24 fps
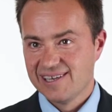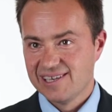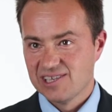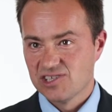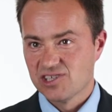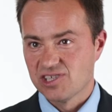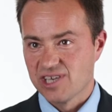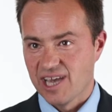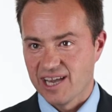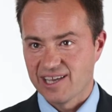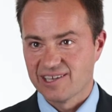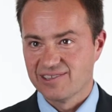
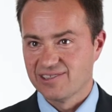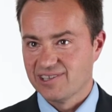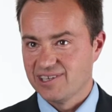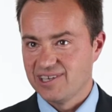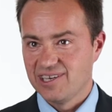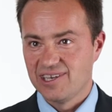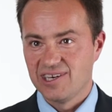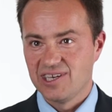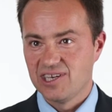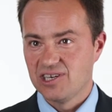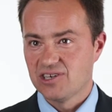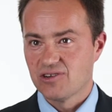Secondly,
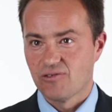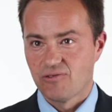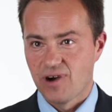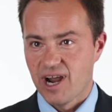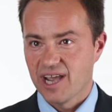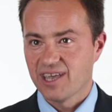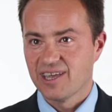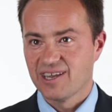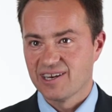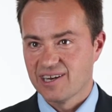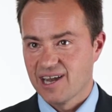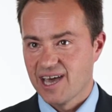you need to
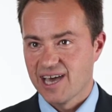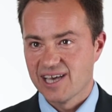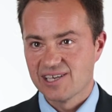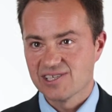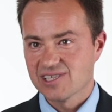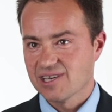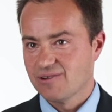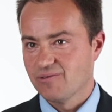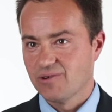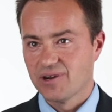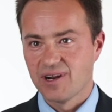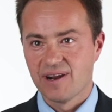
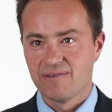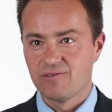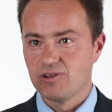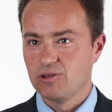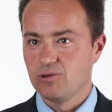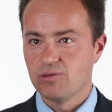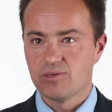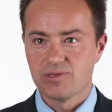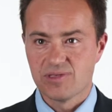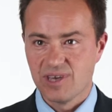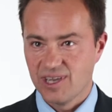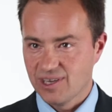recognize that whatever
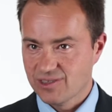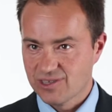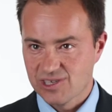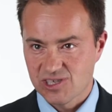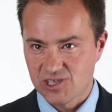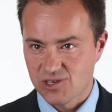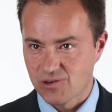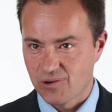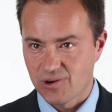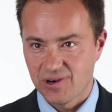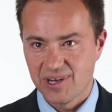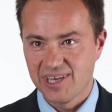you think the
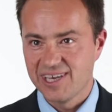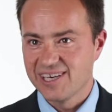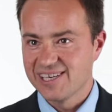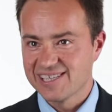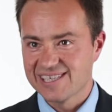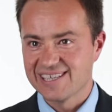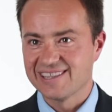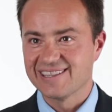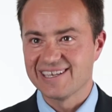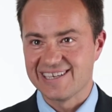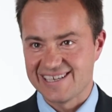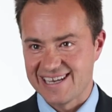story
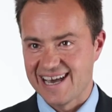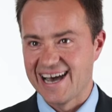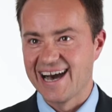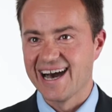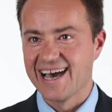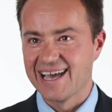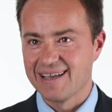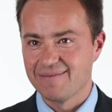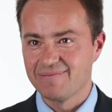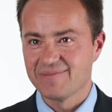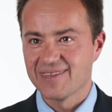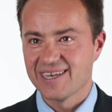is at the
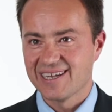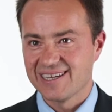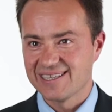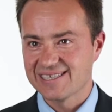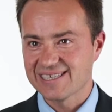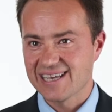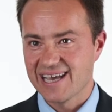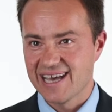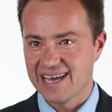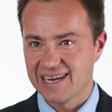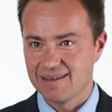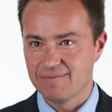time, that
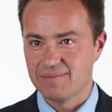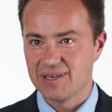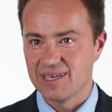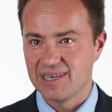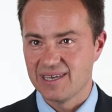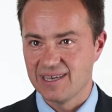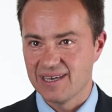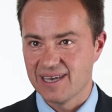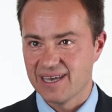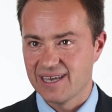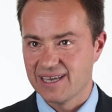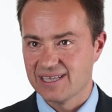it's got to
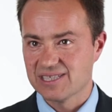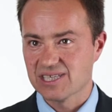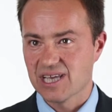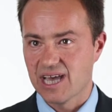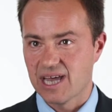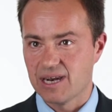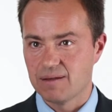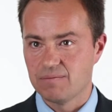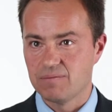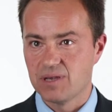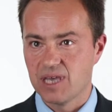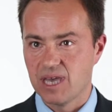be
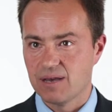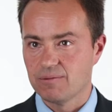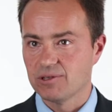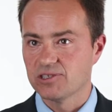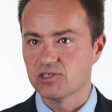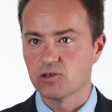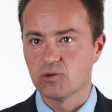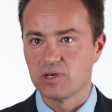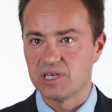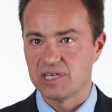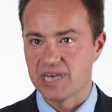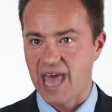able
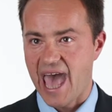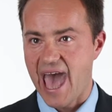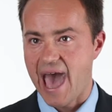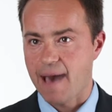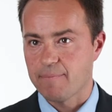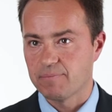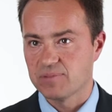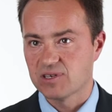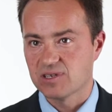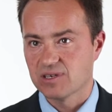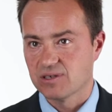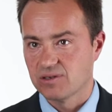to
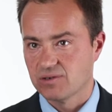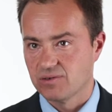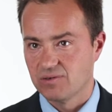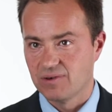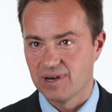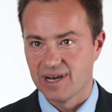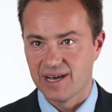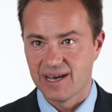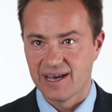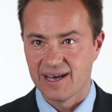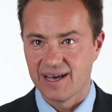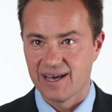adapt
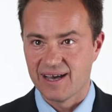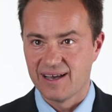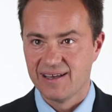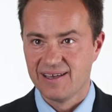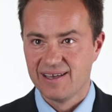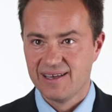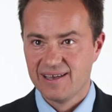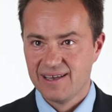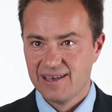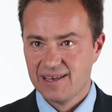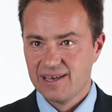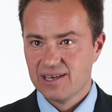
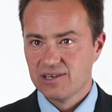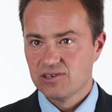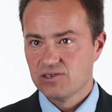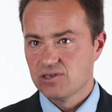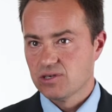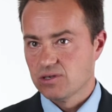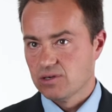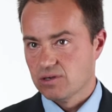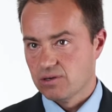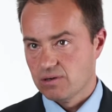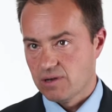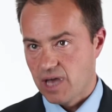
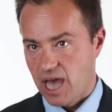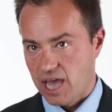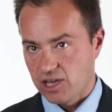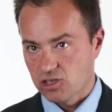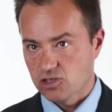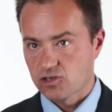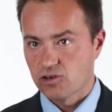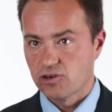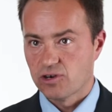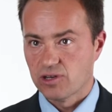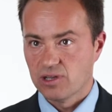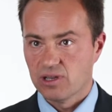to
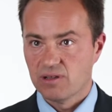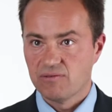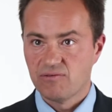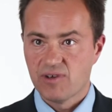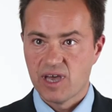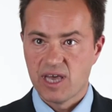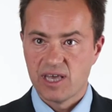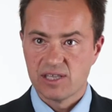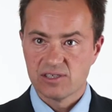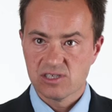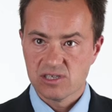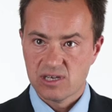external
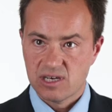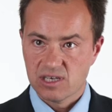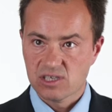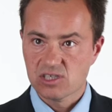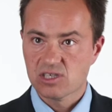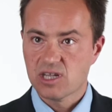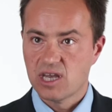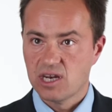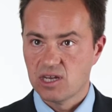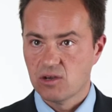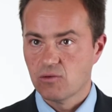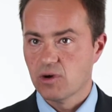events and
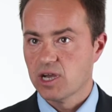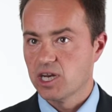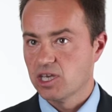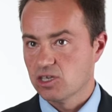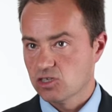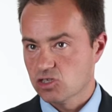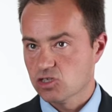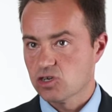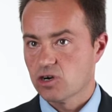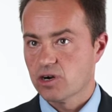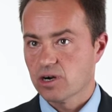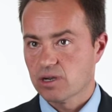
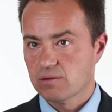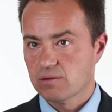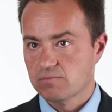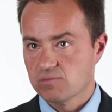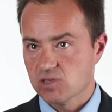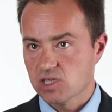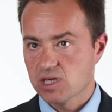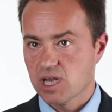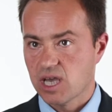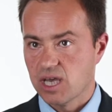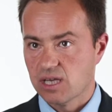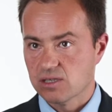extenuating
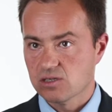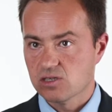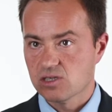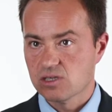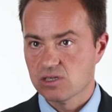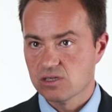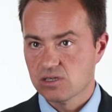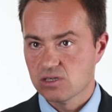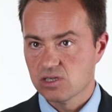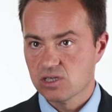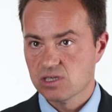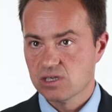
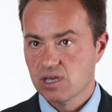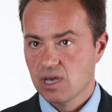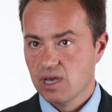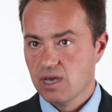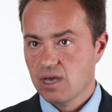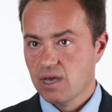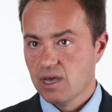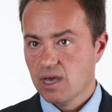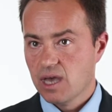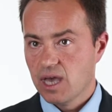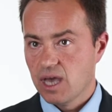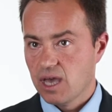circumstances.
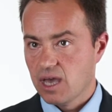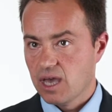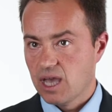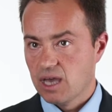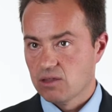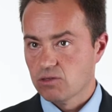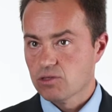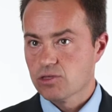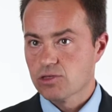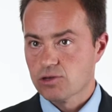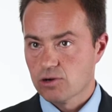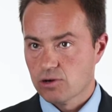
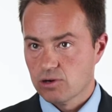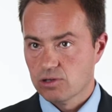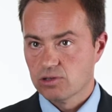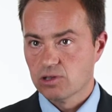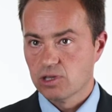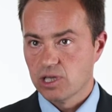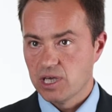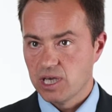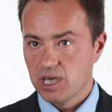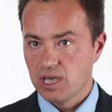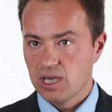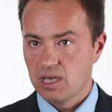And
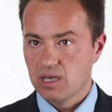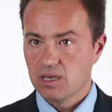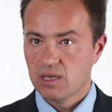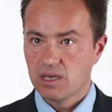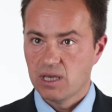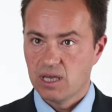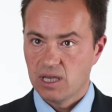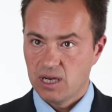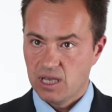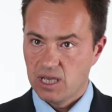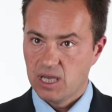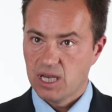thirdly,
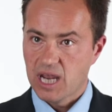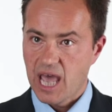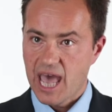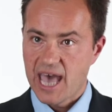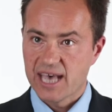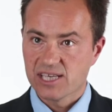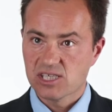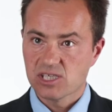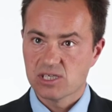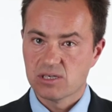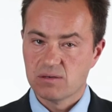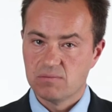it
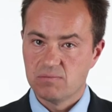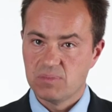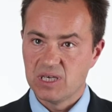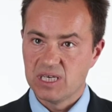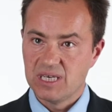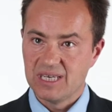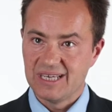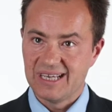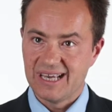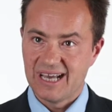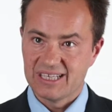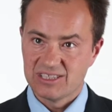has to
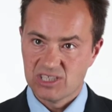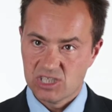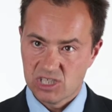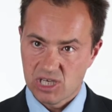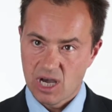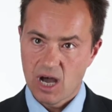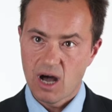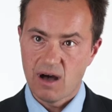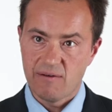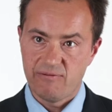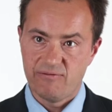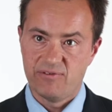be
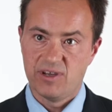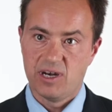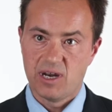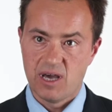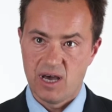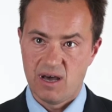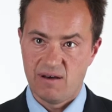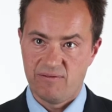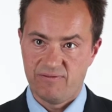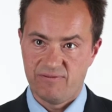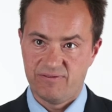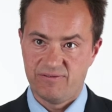tough
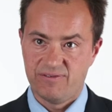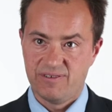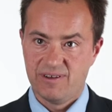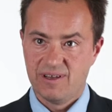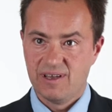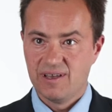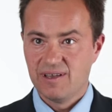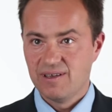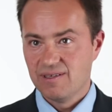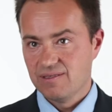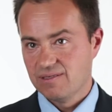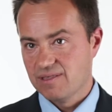enough
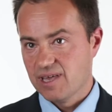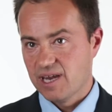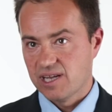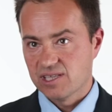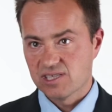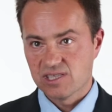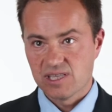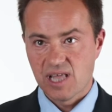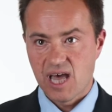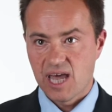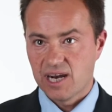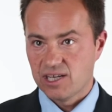that
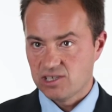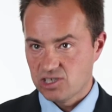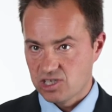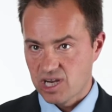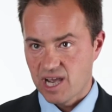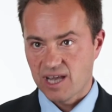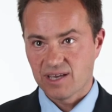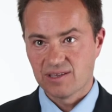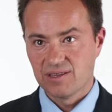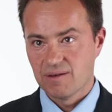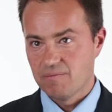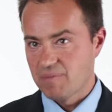it's not a
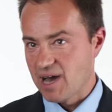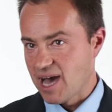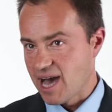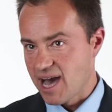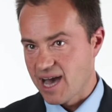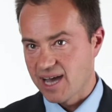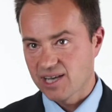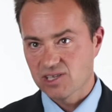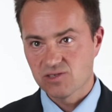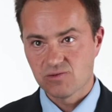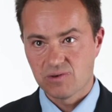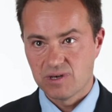check the
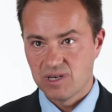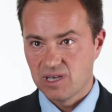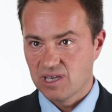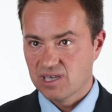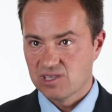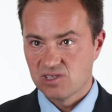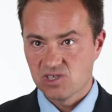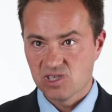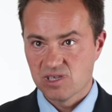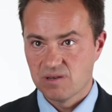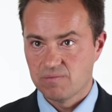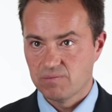box where you
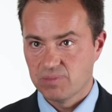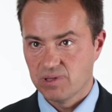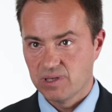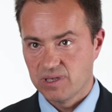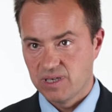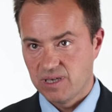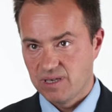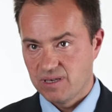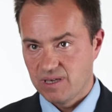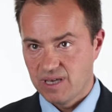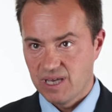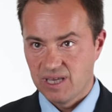can
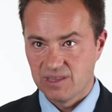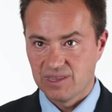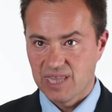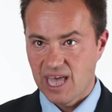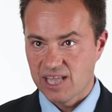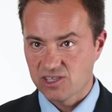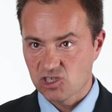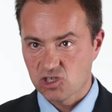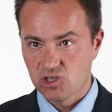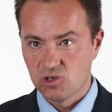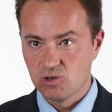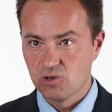simply hit
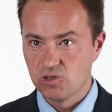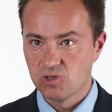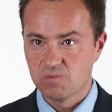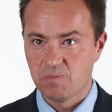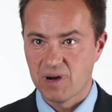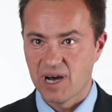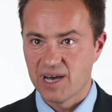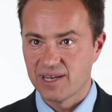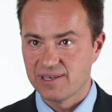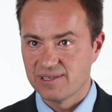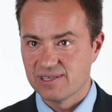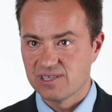that snooze
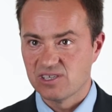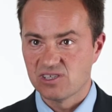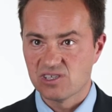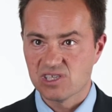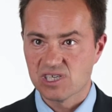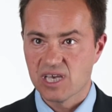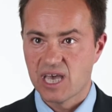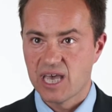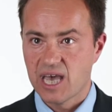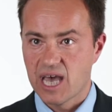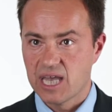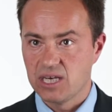button and
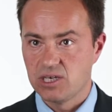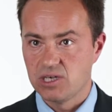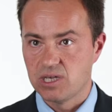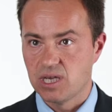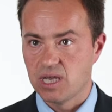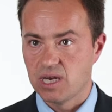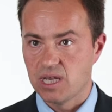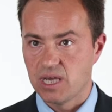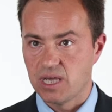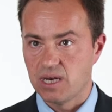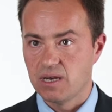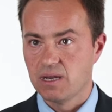say I
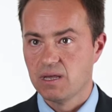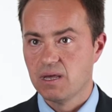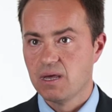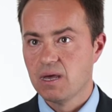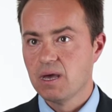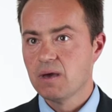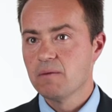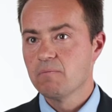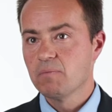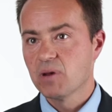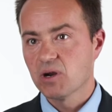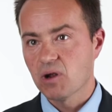did it,
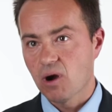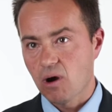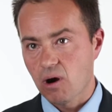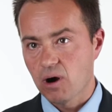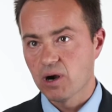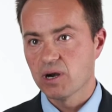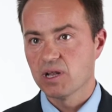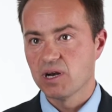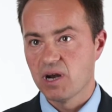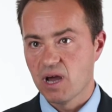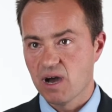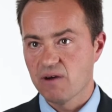but
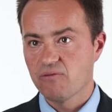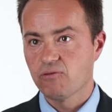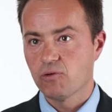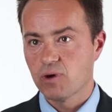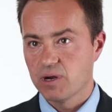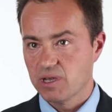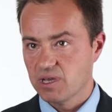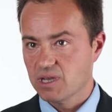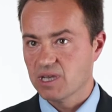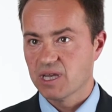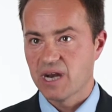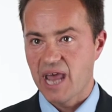hard enough
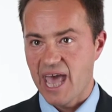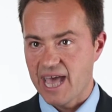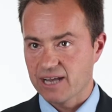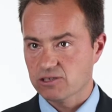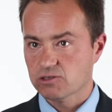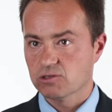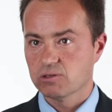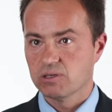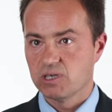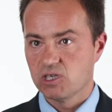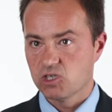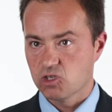where you can
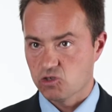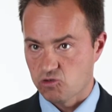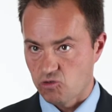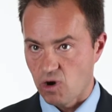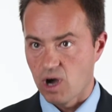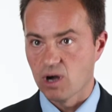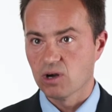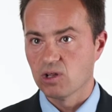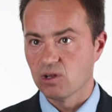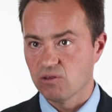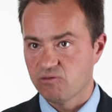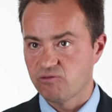actually
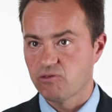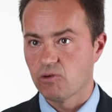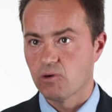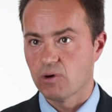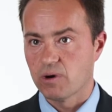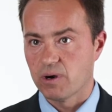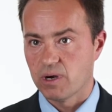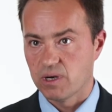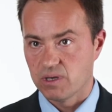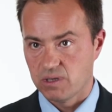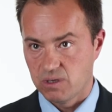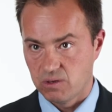struggle for it.